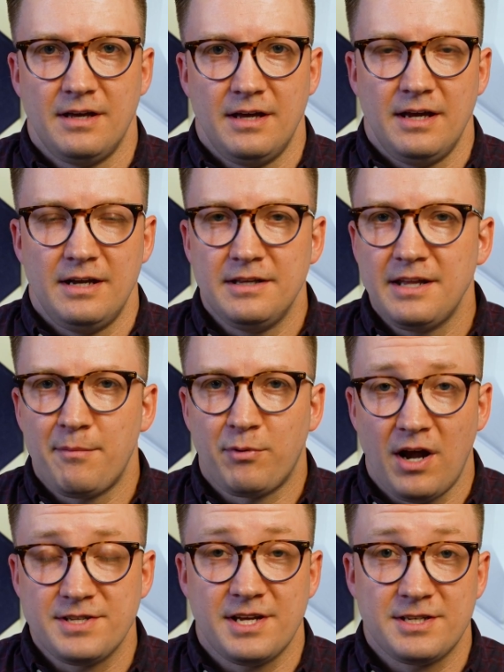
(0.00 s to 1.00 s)
And in that
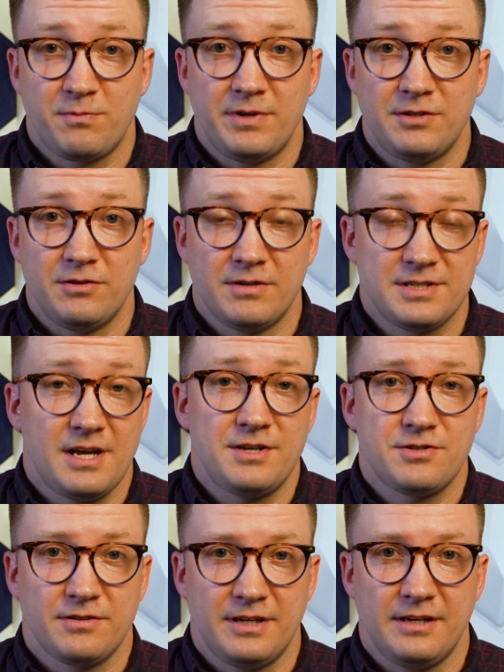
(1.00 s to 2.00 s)
process, we do
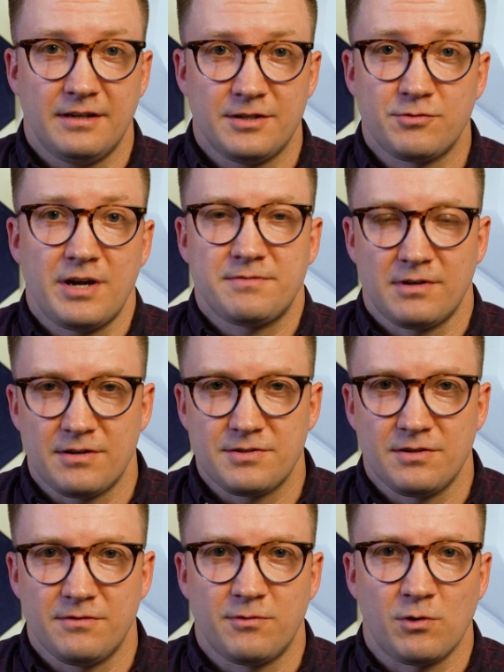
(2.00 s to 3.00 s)
essentially a dress
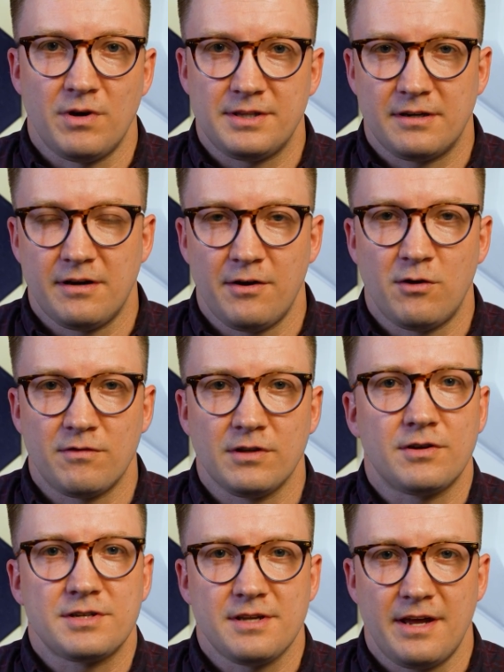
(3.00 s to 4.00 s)
rehearsal for what the cutover
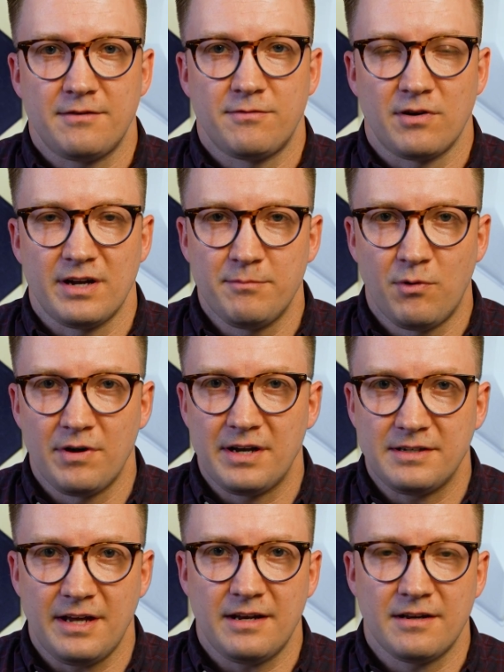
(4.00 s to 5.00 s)
looks like for importing
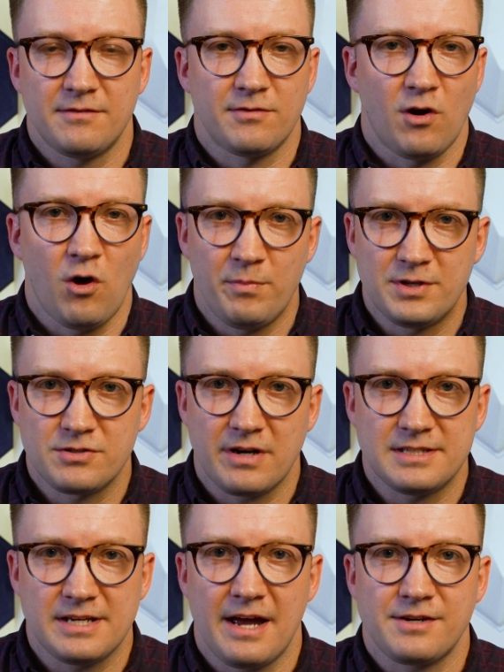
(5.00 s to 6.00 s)
data, for open
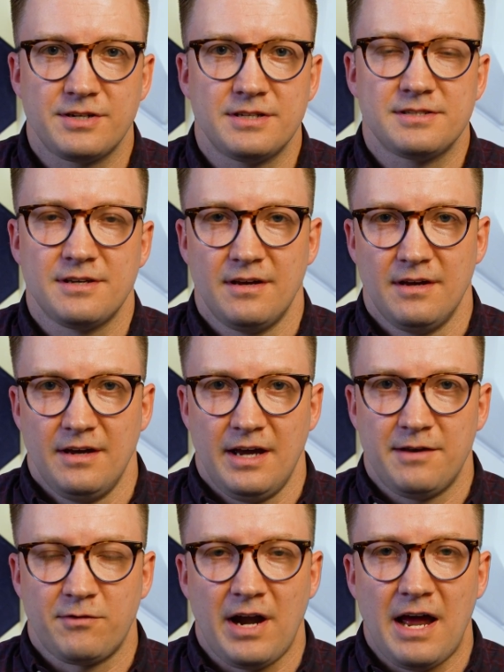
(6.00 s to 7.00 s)
transactions,
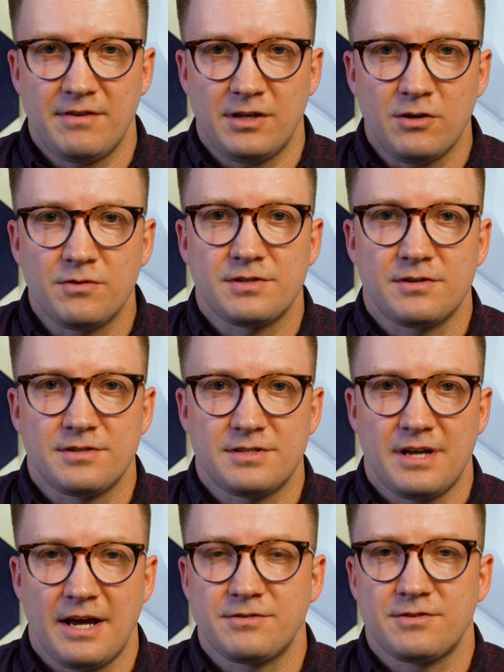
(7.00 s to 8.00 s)
and for having users
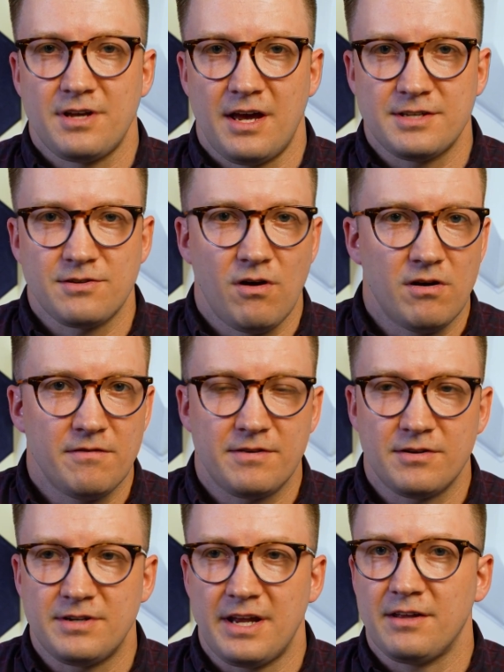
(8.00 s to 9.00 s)
exercise all of their
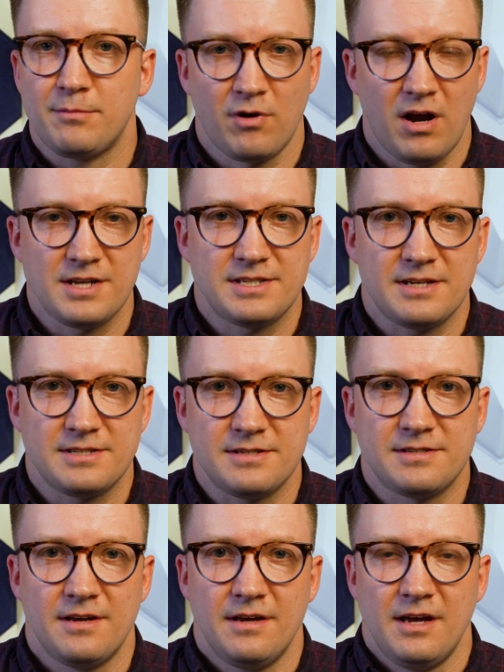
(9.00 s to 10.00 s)
daily
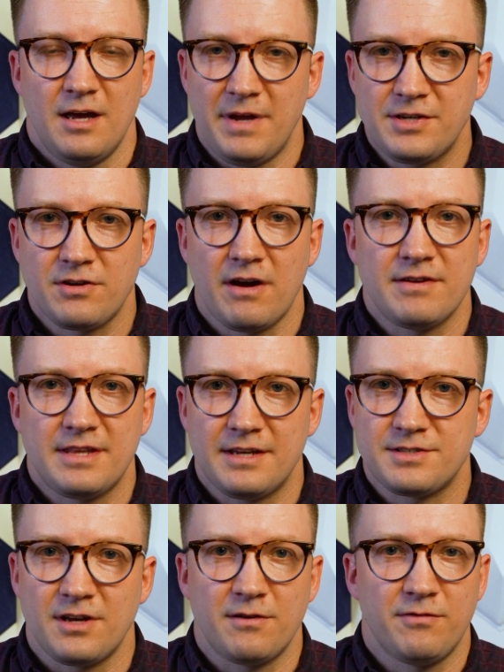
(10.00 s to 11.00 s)
processes and make sure everything is
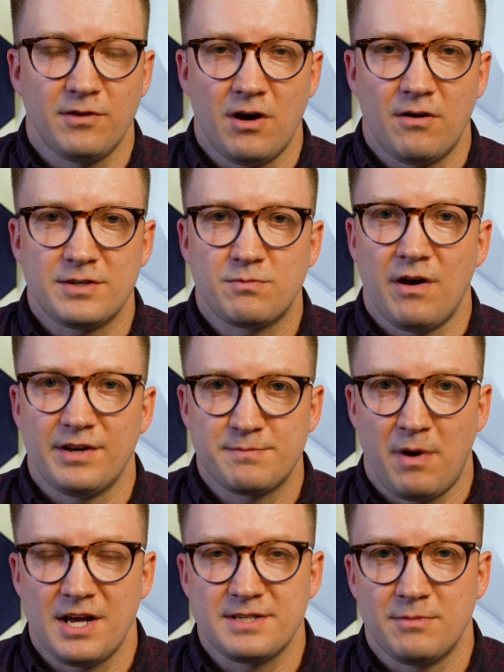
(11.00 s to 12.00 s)
going to flow as well as
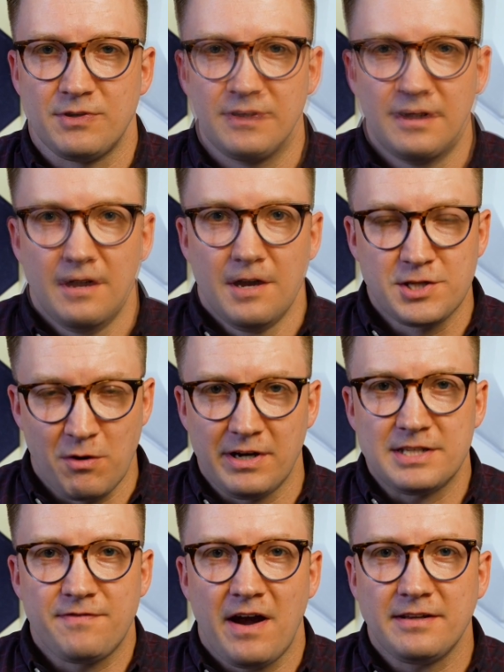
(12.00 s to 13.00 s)
possible. So when
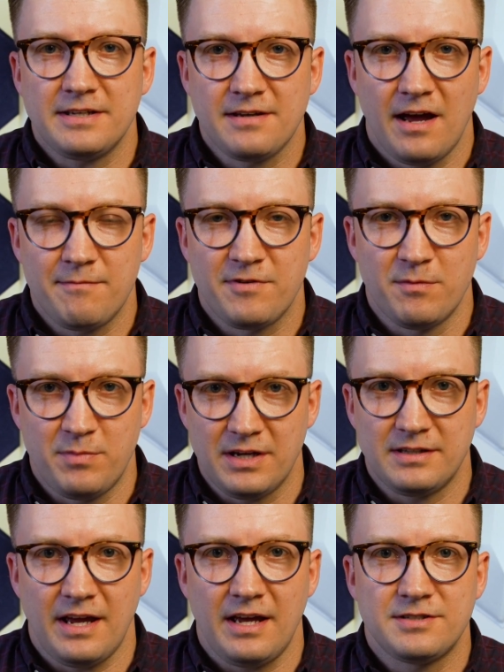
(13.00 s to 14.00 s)
it's finally time for the big
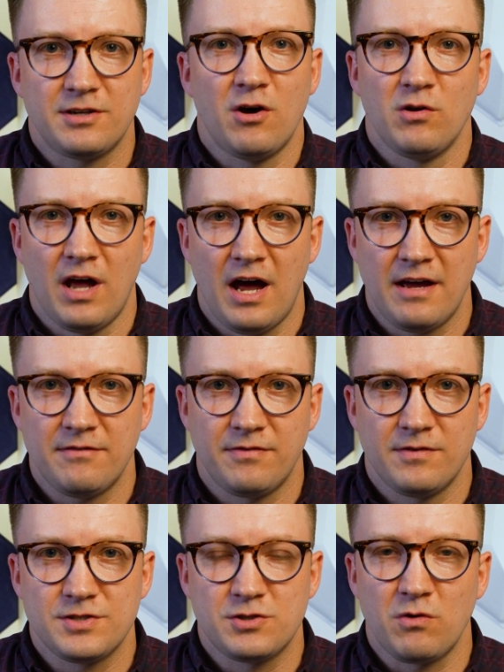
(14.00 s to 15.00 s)
day to go live,
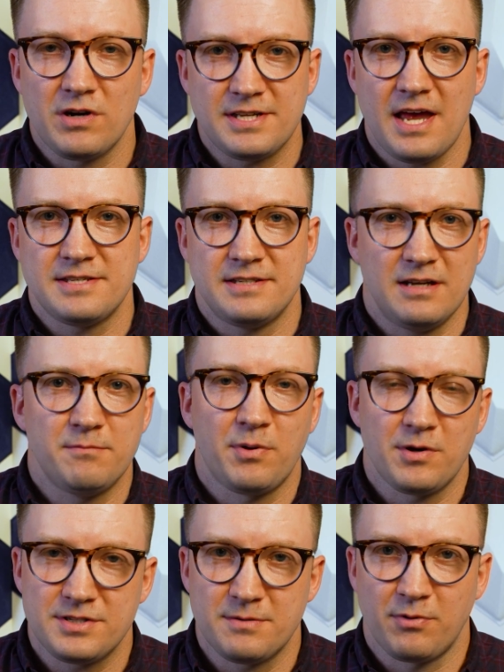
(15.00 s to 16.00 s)
STORIS has an
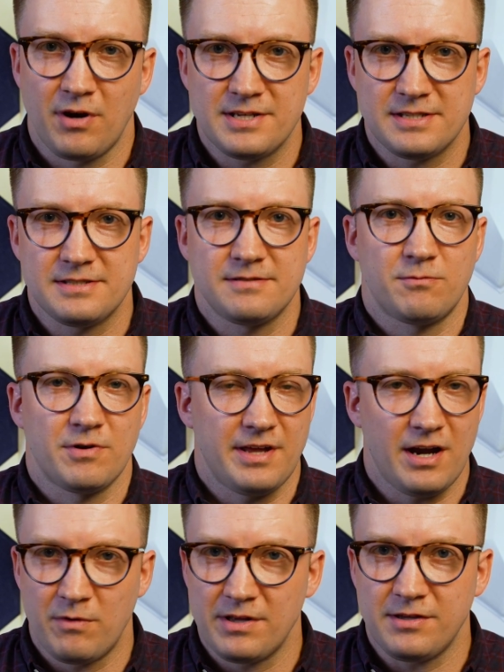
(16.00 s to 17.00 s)
in-person presence. We're
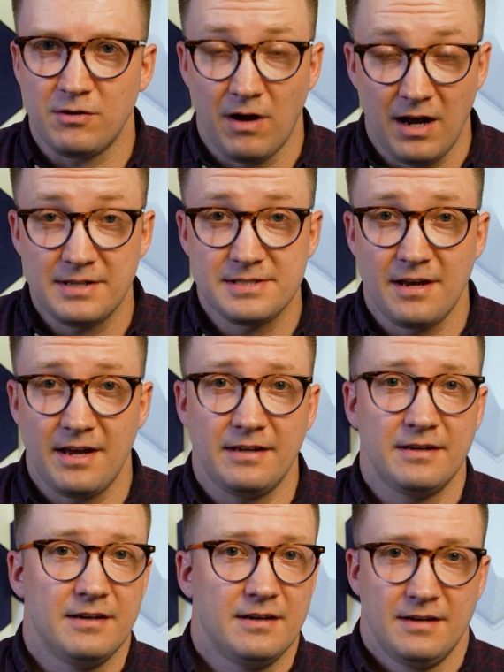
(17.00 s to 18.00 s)
there with you on site.
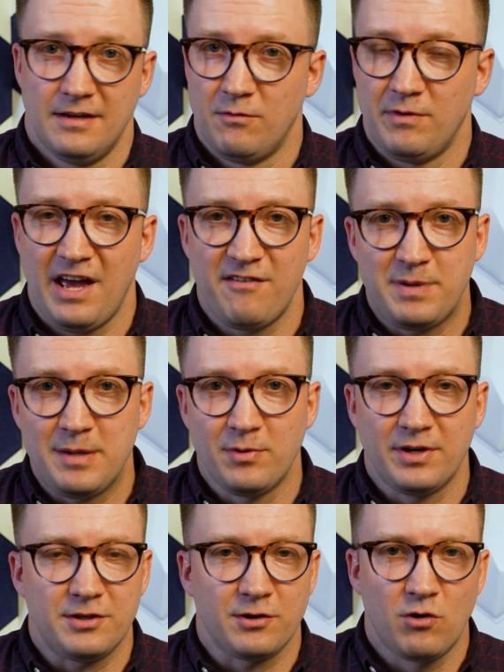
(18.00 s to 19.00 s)
We have people
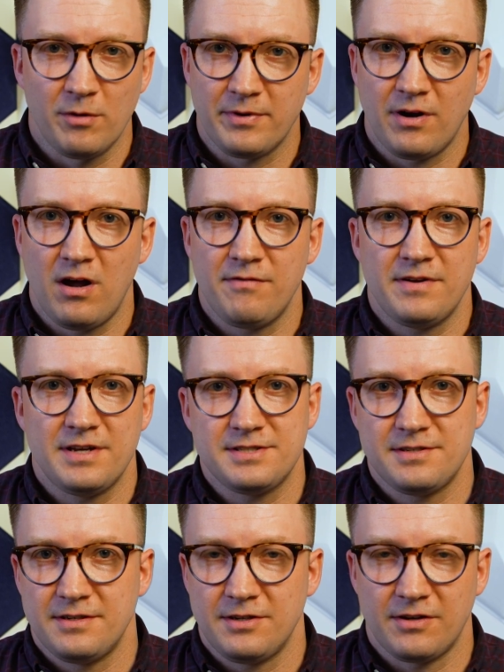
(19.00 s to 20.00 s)
in your corporate
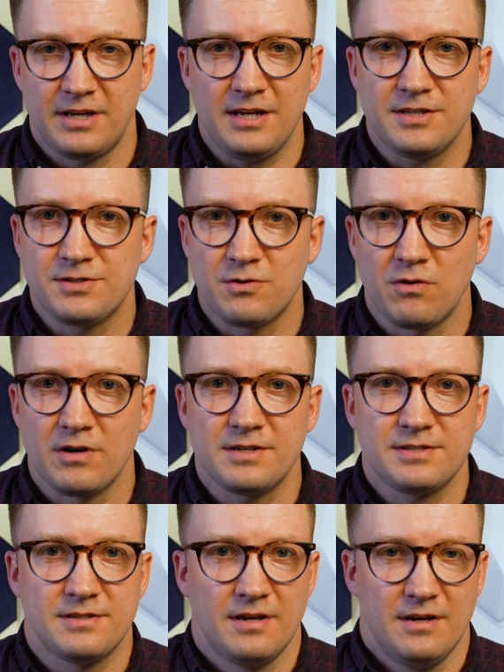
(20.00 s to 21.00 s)
office, your key
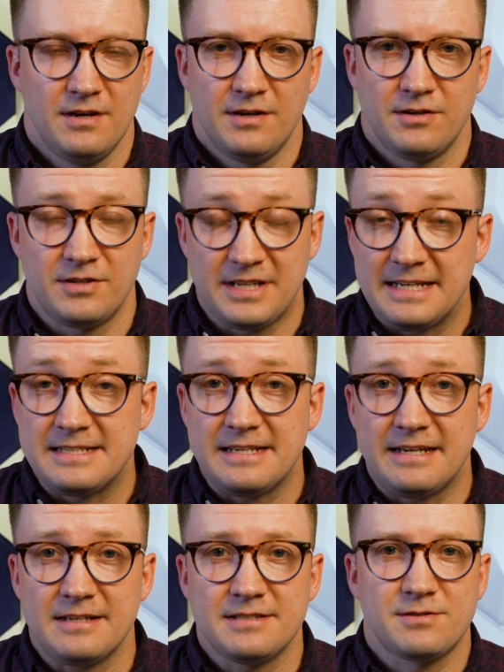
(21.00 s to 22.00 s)
stores, your
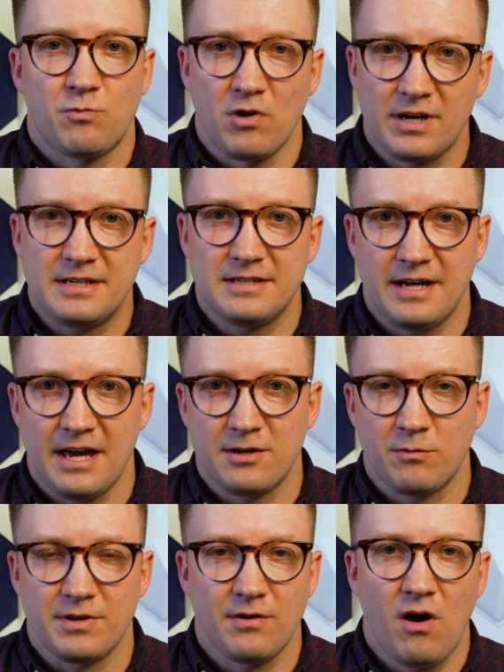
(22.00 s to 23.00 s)
DCs, working together
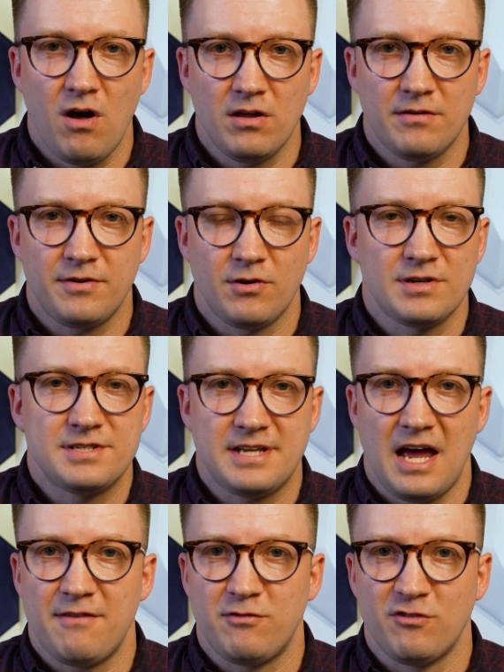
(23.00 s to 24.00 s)
with all of your
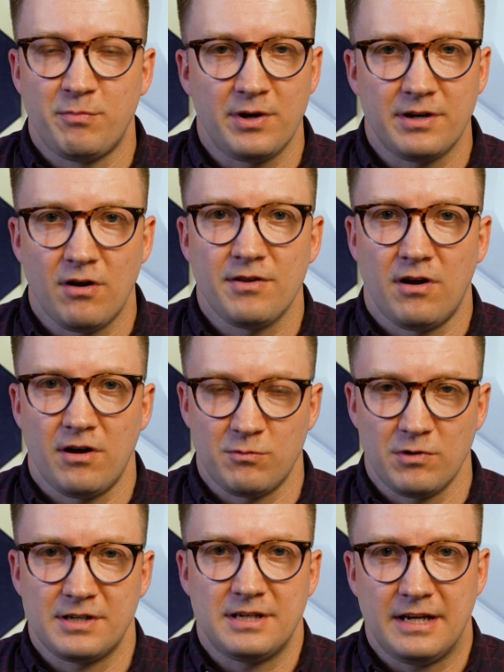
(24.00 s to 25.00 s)
staff who've put in all the hard
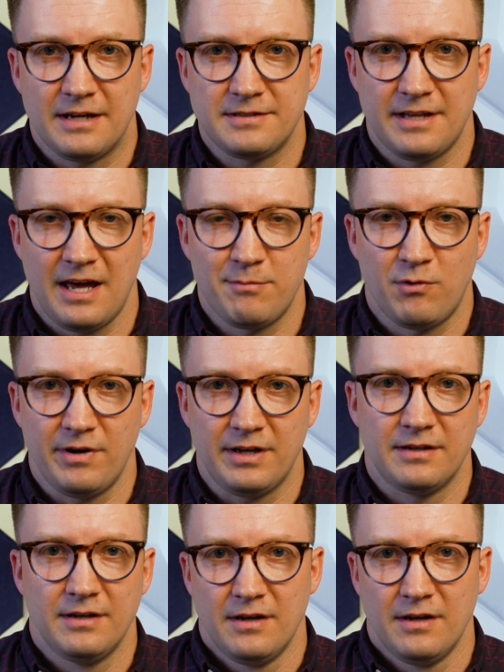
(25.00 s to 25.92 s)
work to get to that point.